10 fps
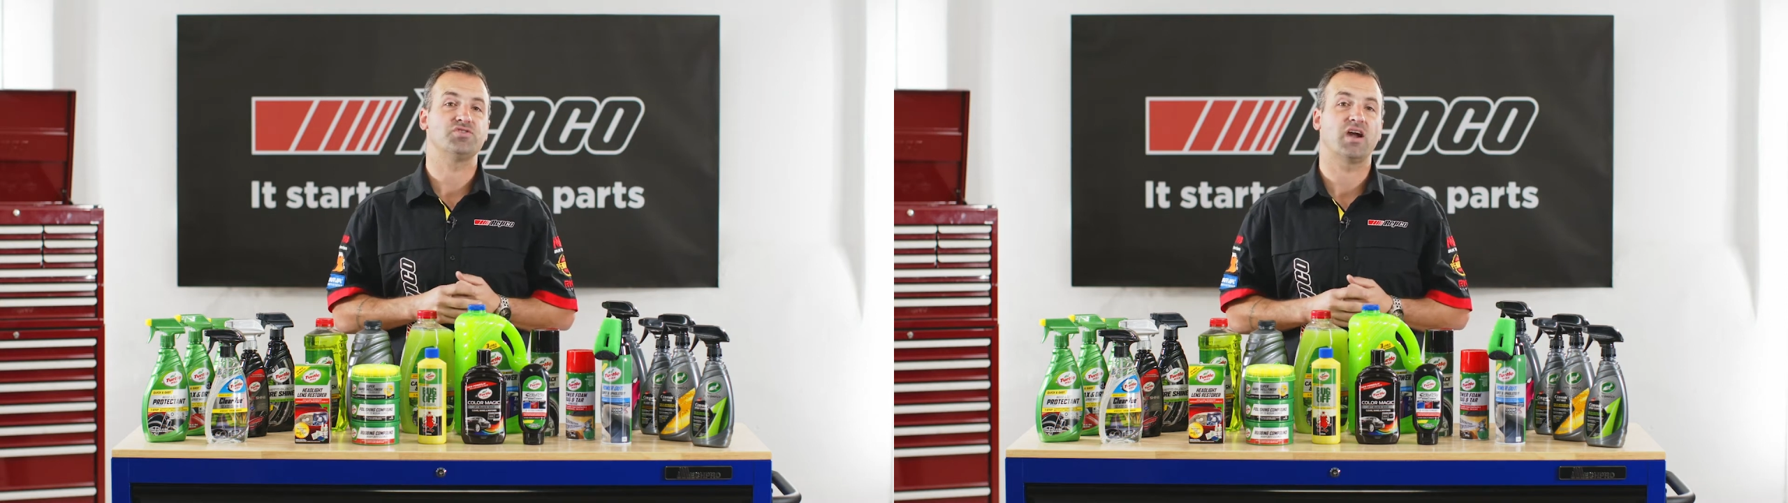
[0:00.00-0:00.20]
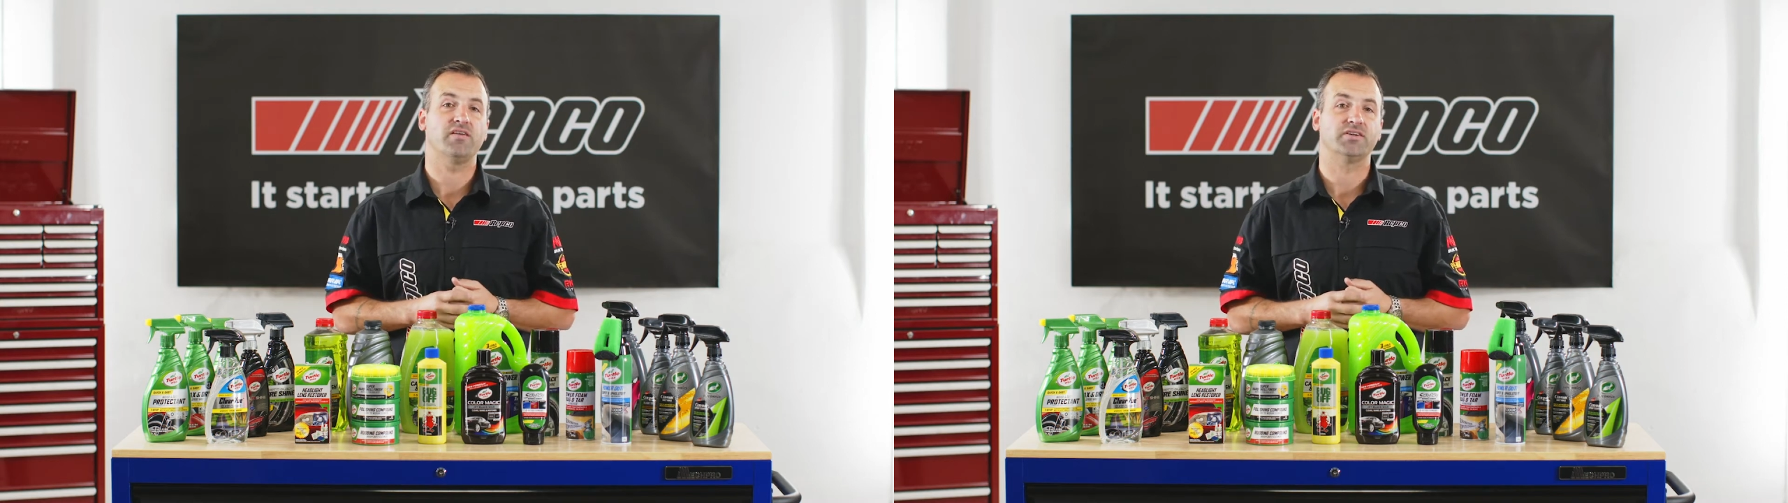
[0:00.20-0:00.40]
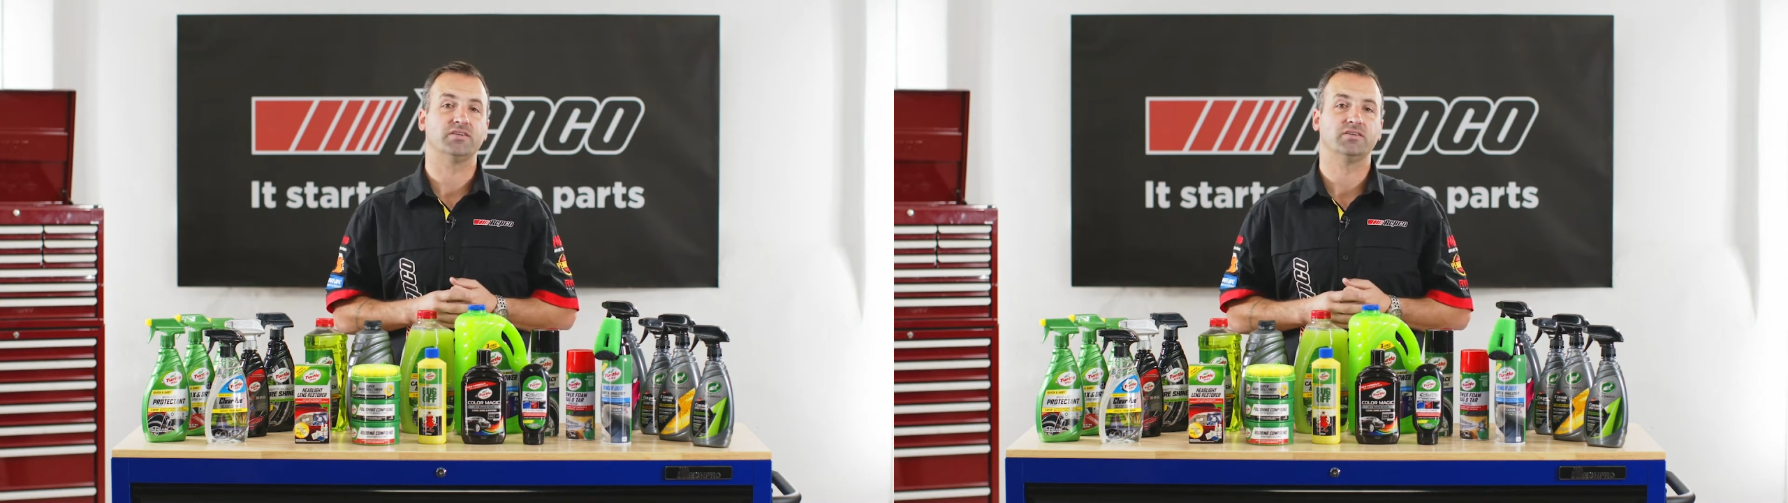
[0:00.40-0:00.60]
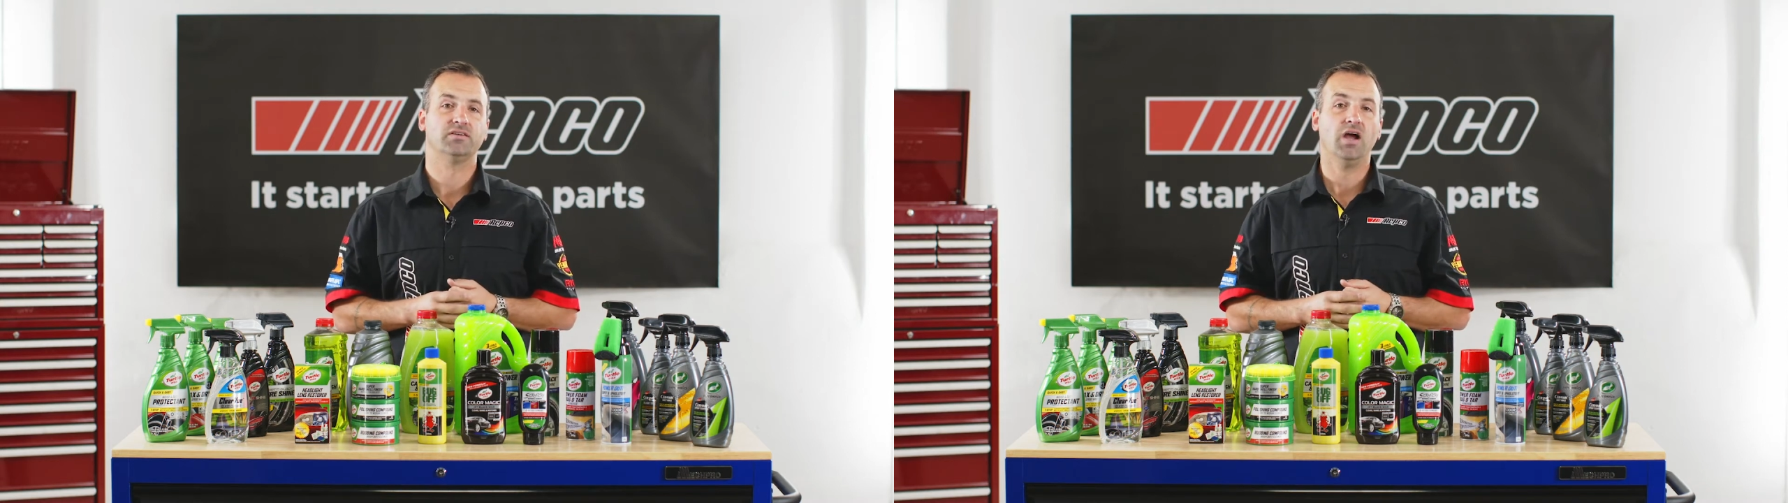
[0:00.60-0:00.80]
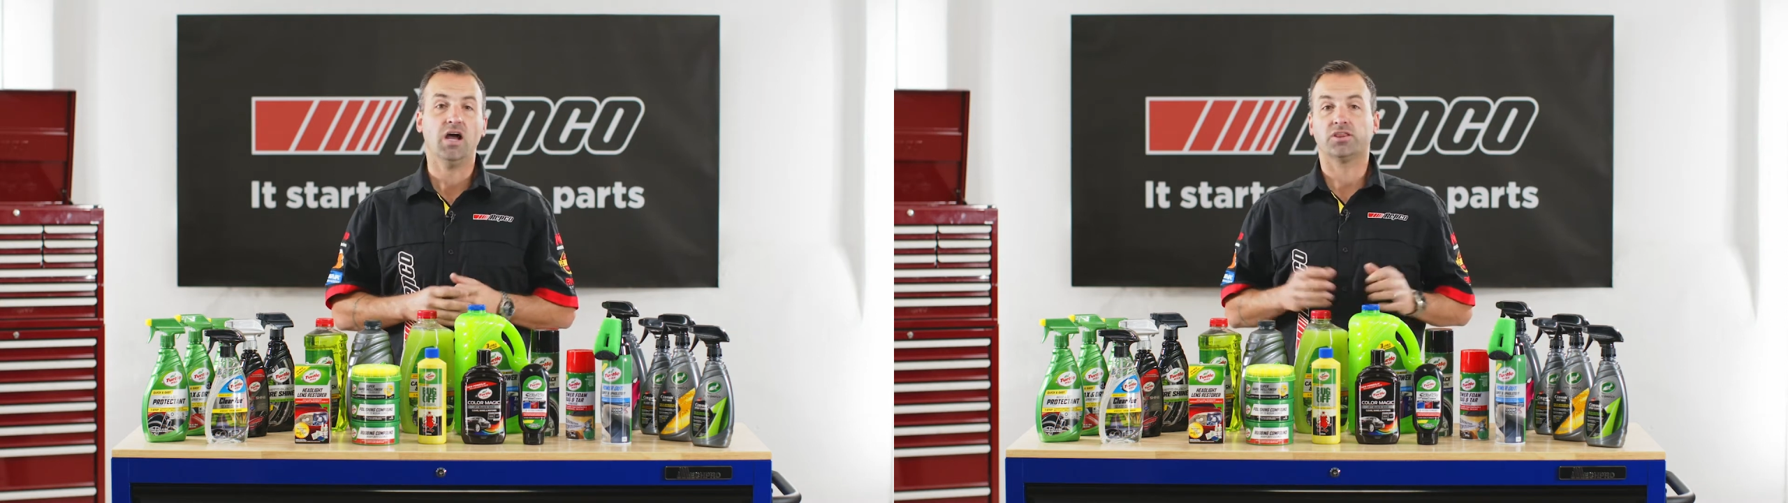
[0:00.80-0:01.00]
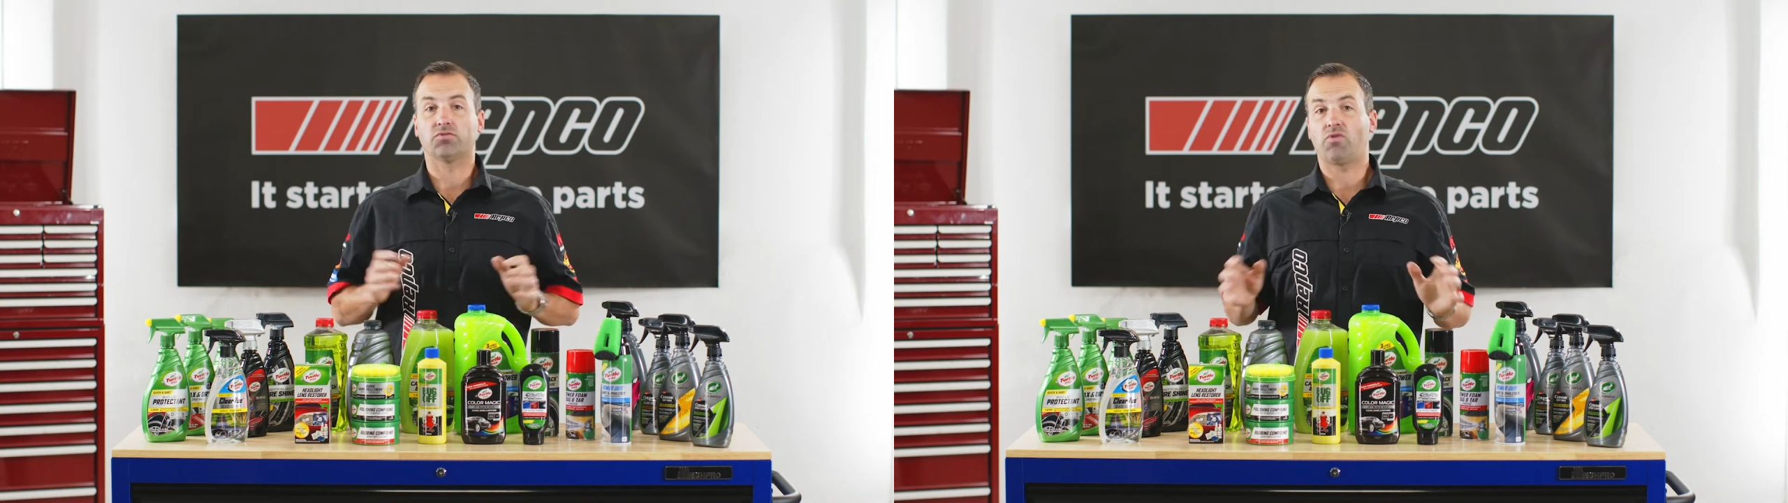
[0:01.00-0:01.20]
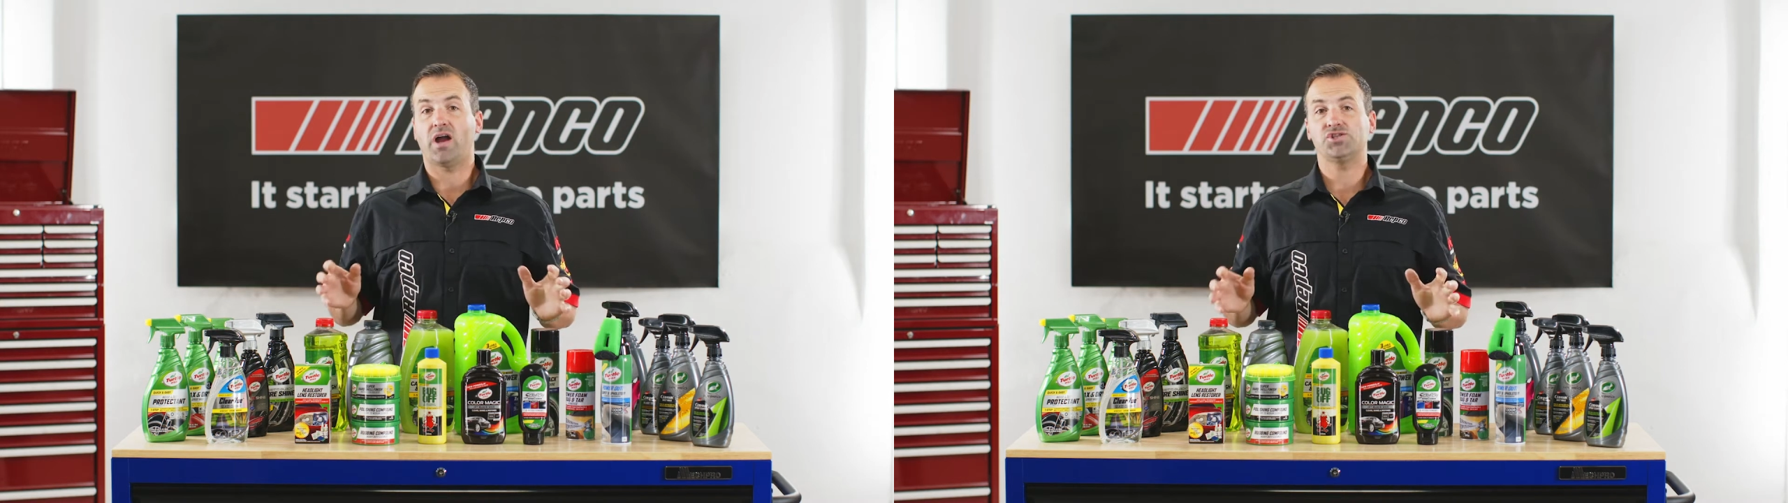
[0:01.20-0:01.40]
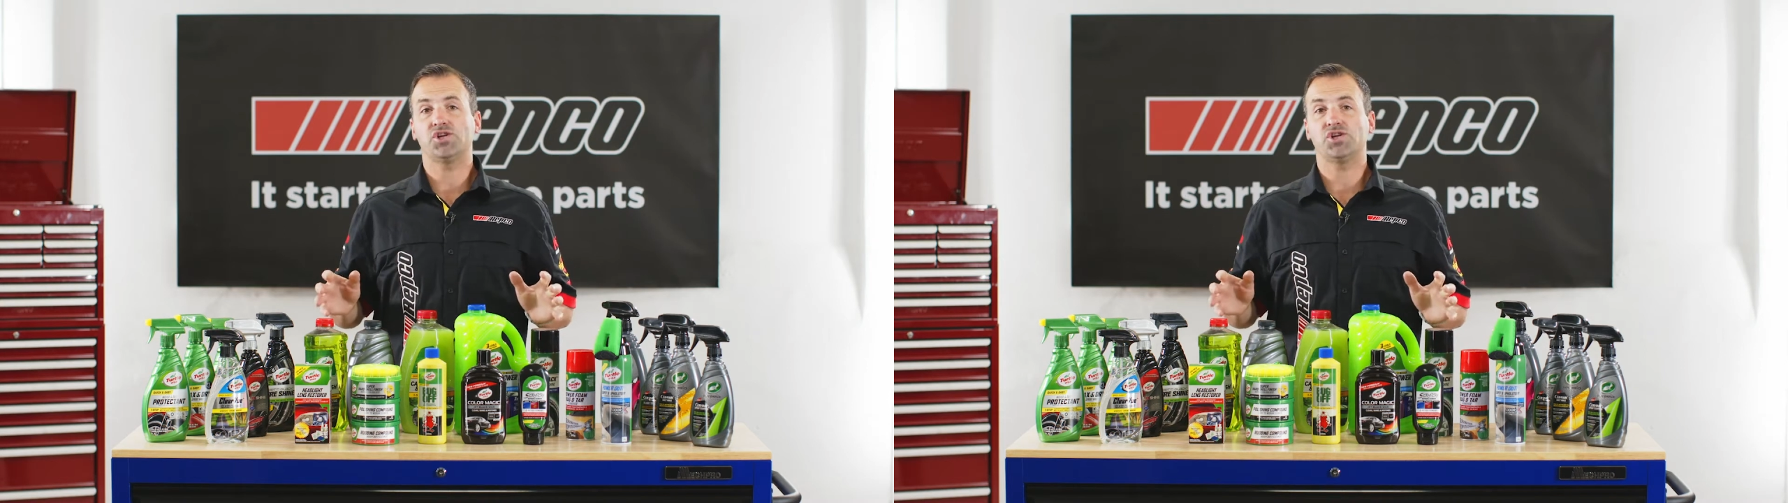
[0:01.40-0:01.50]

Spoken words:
covered. The range